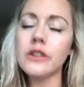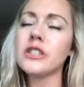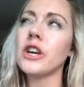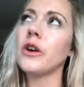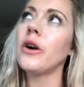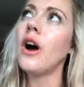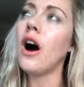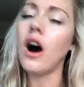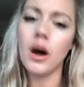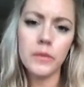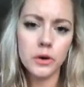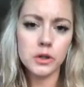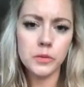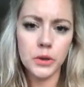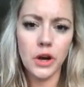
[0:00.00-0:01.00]
So I'm an
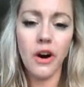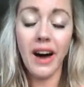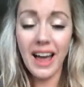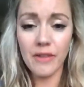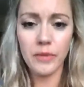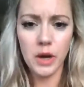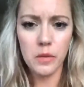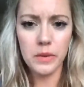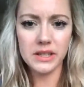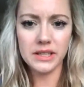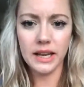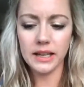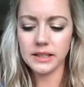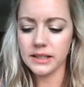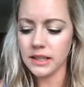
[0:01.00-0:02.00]
entrepreneur. I have my own
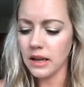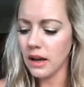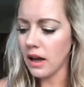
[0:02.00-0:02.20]
business.